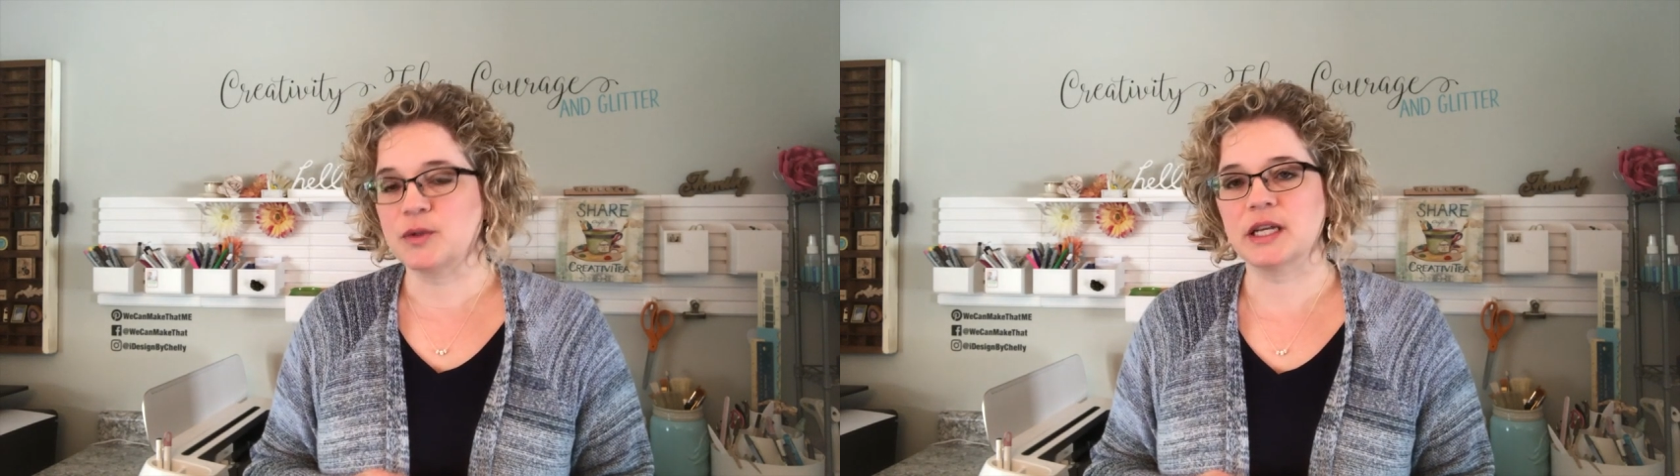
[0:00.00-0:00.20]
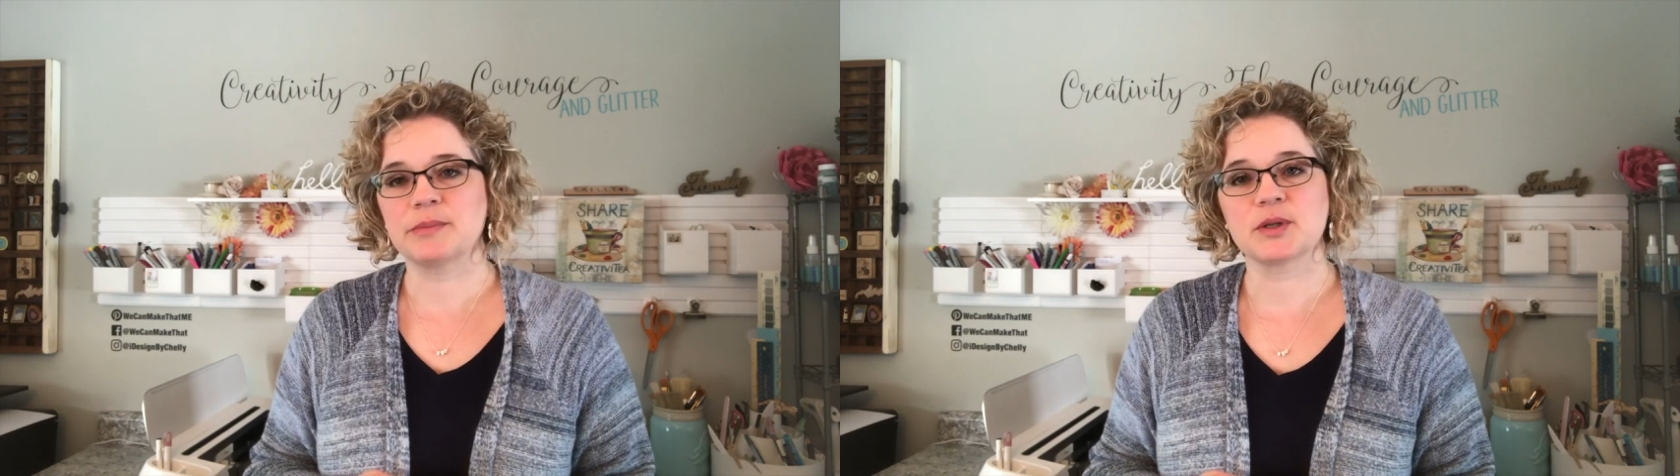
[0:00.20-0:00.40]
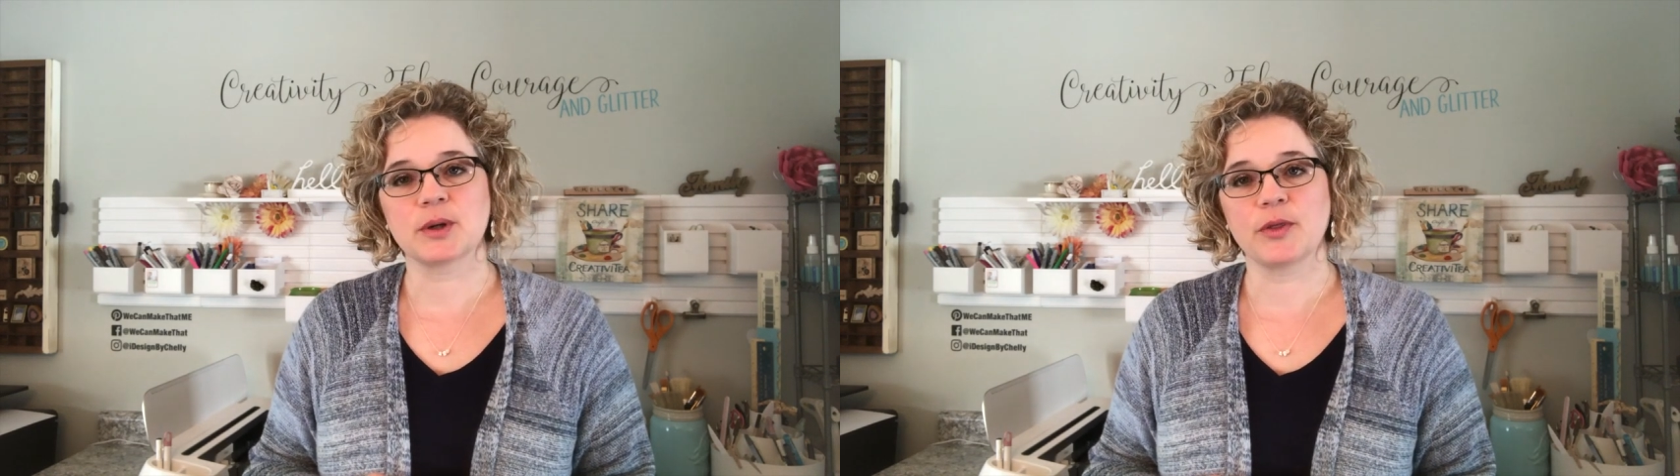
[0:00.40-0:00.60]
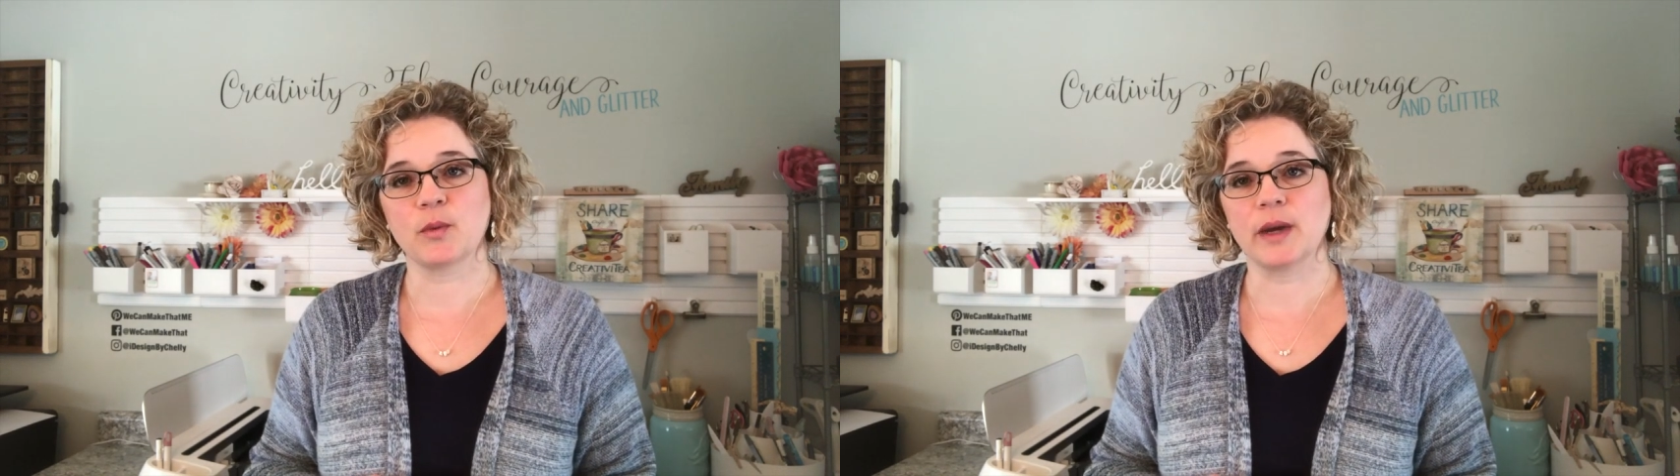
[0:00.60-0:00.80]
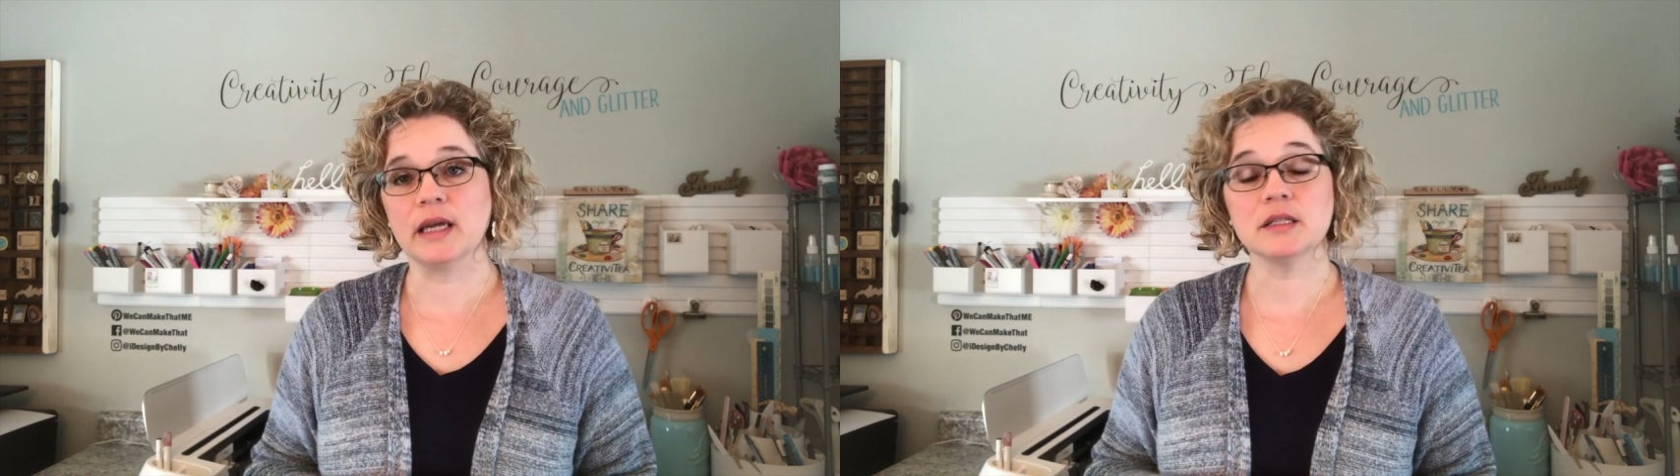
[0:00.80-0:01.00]
tips throughout
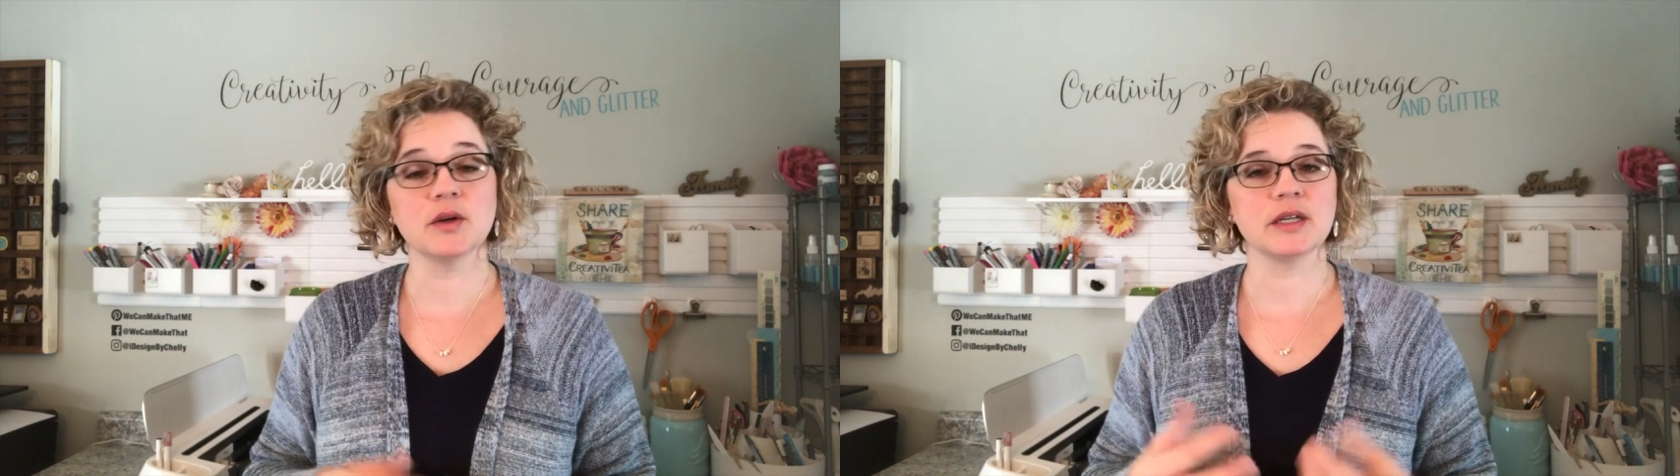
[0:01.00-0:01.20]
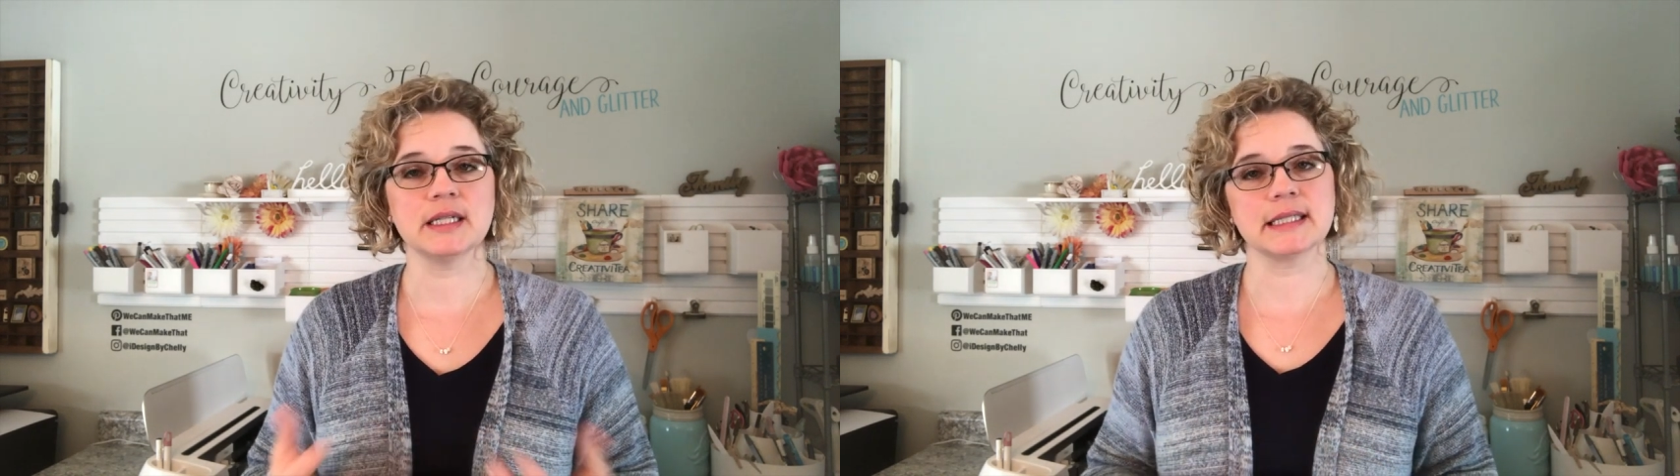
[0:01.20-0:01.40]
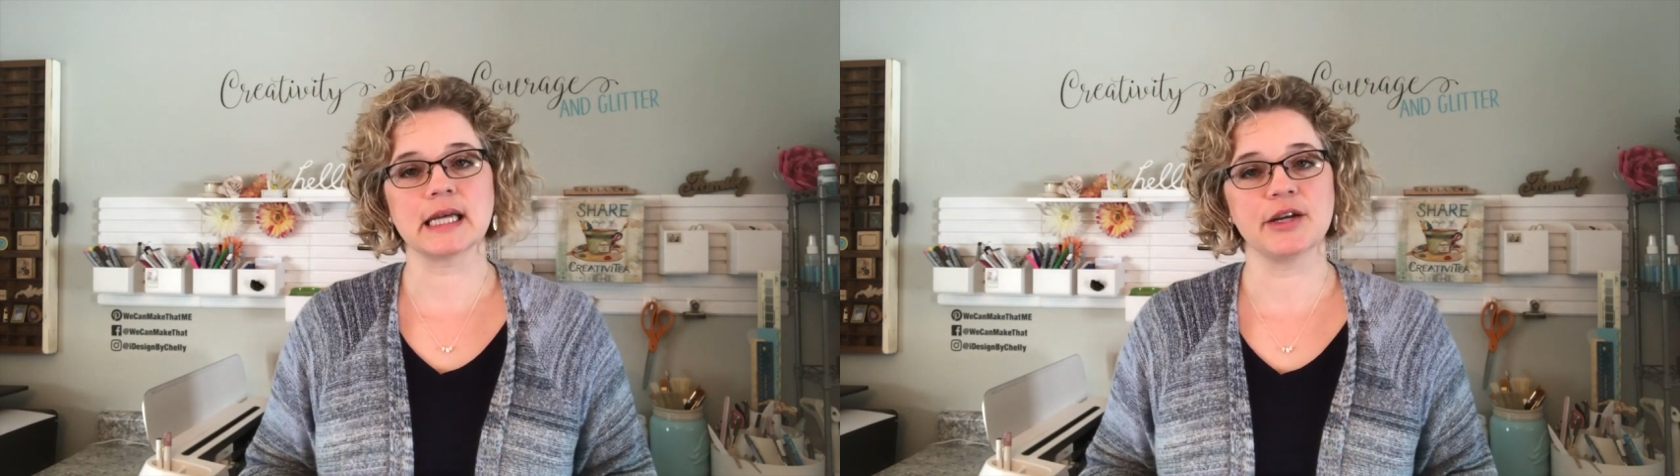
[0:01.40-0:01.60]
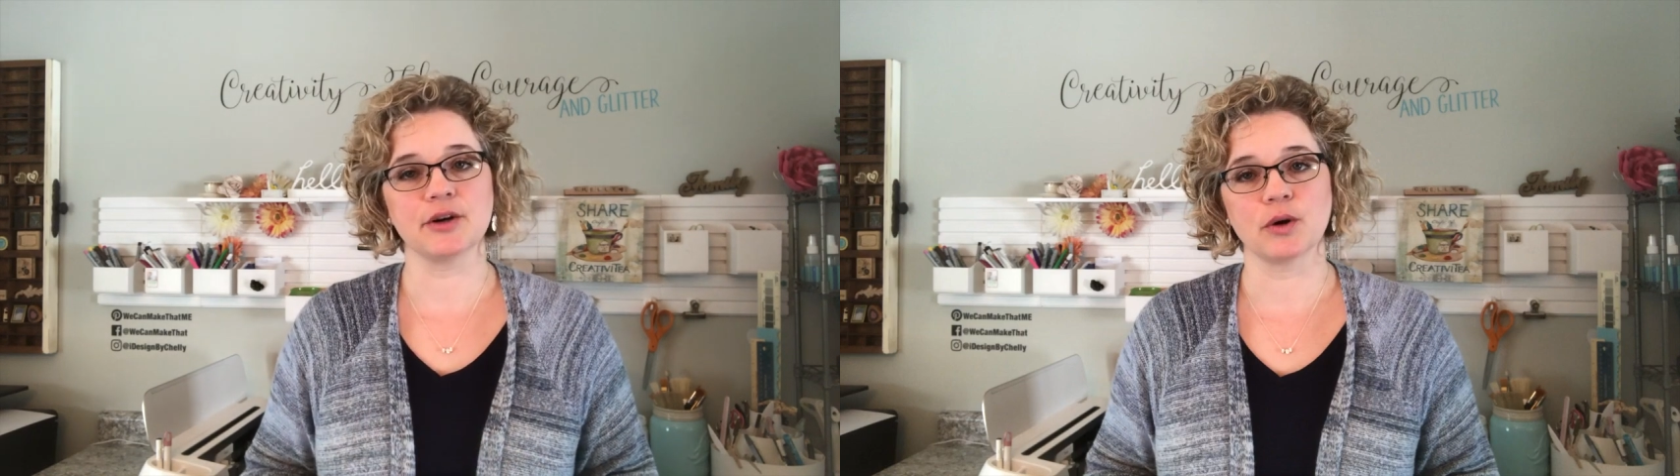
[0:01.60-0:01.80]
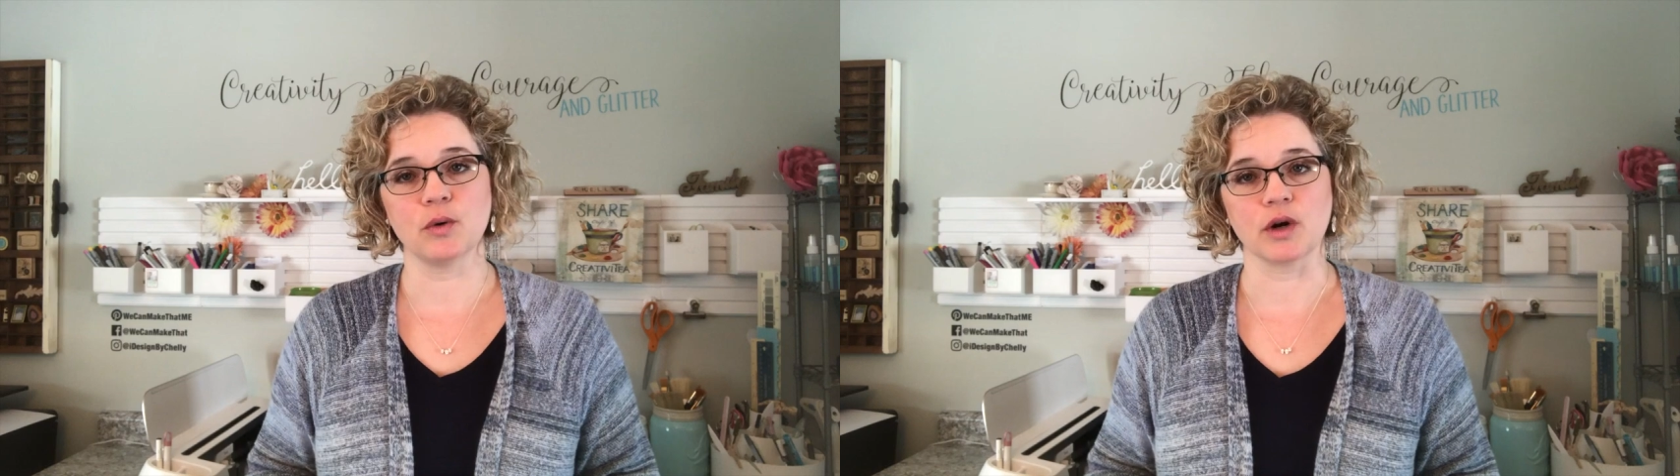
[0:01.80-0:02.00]
the week so you can design
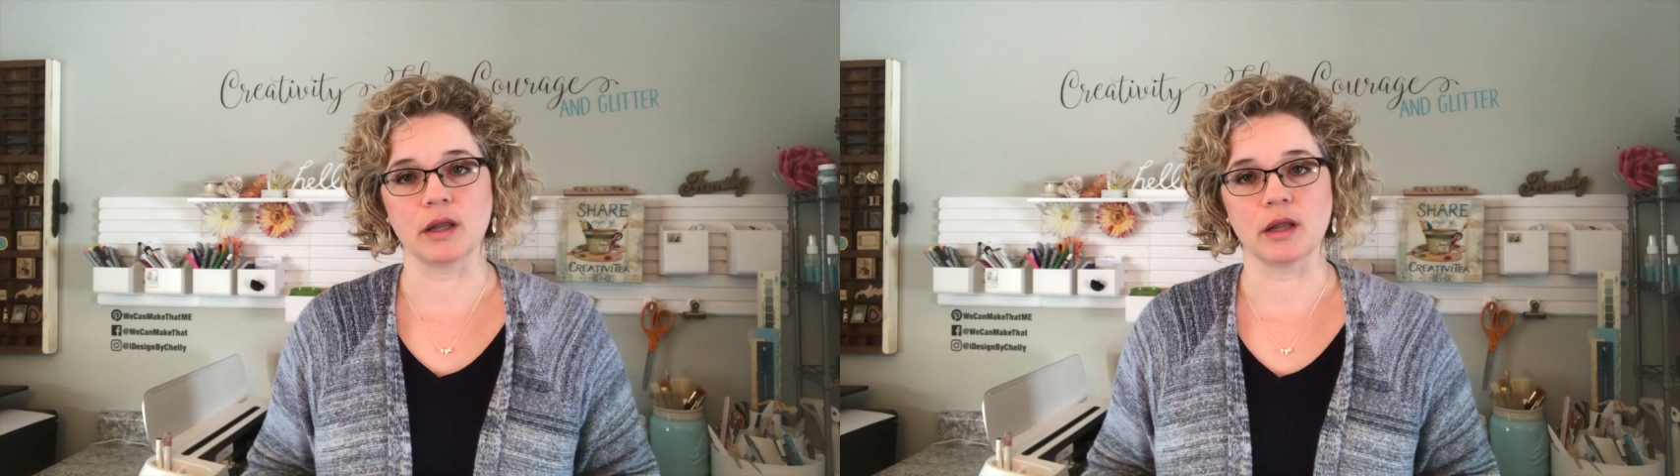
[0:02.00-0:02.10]
your own.